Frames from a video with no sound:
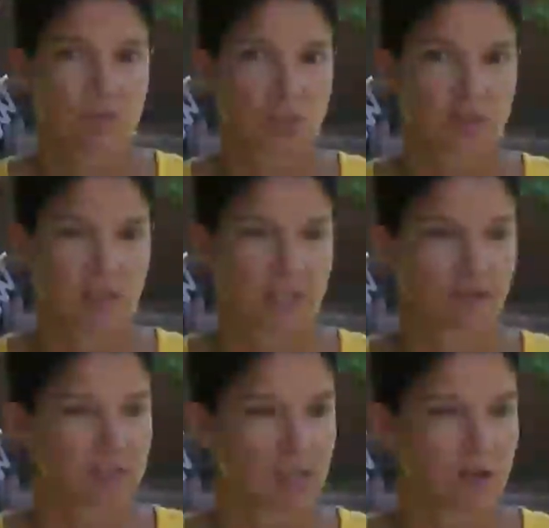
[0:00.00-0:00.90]
just like
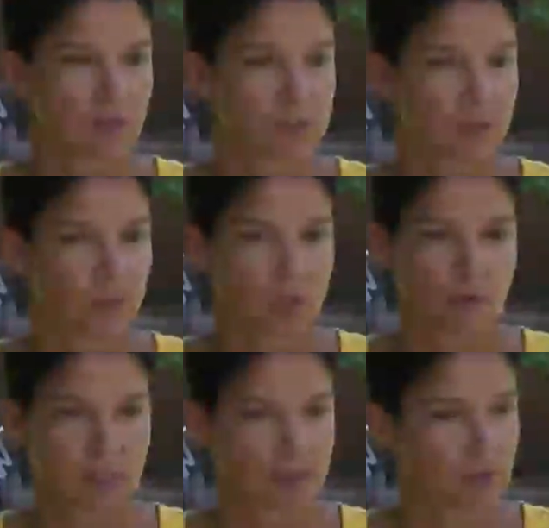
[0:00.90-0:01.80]
ourselves, if we're
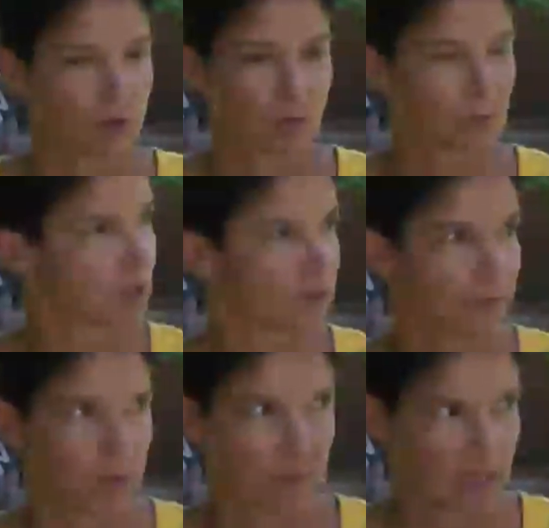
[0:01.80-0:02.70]
going to go run a
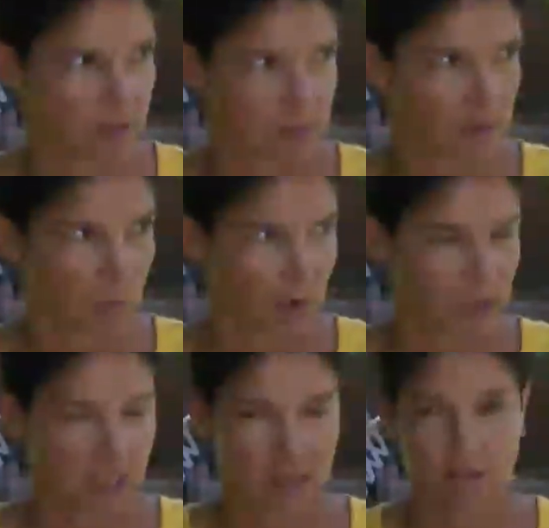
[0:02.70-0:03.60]
few miles in the
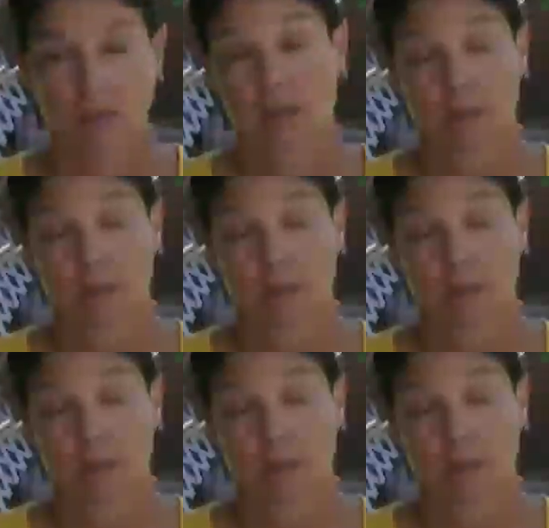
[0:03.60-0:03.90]
morning,